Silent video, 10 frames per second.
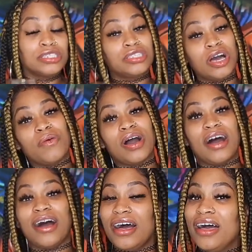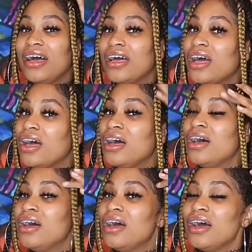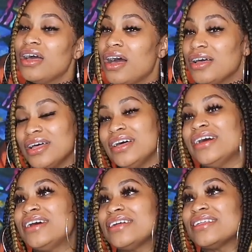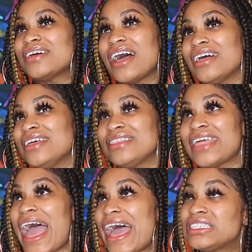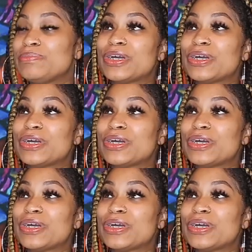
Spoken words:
So that's